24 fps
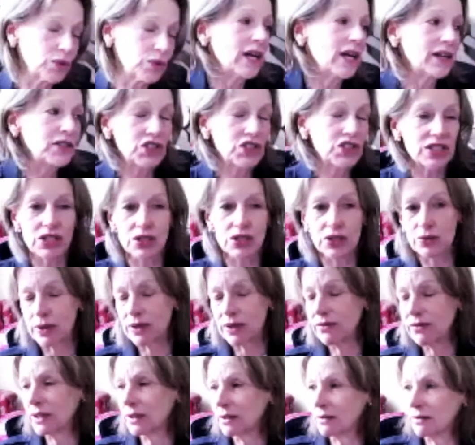not just
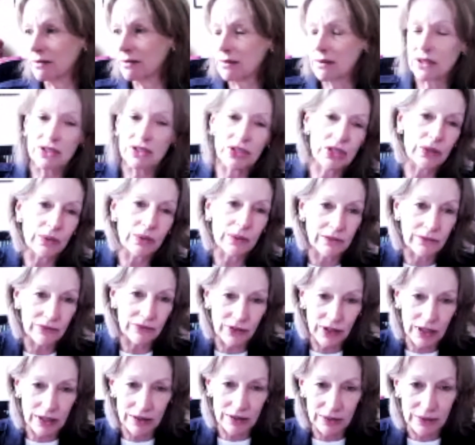driven to and
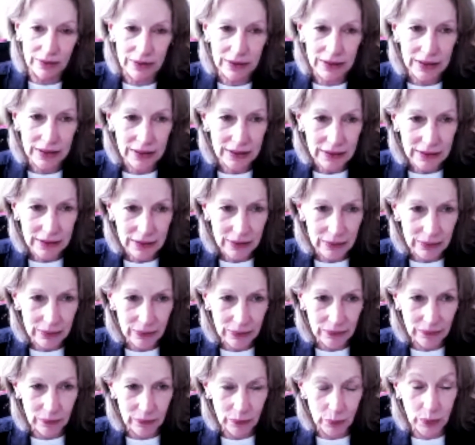fro.
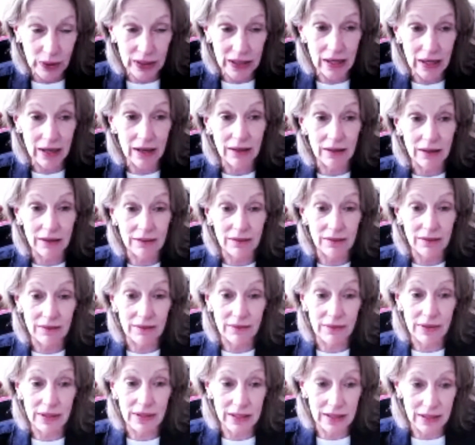We are
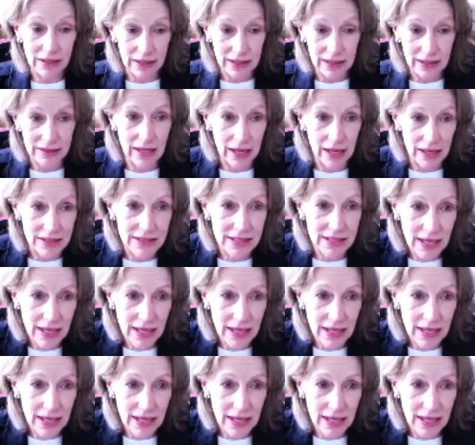in God's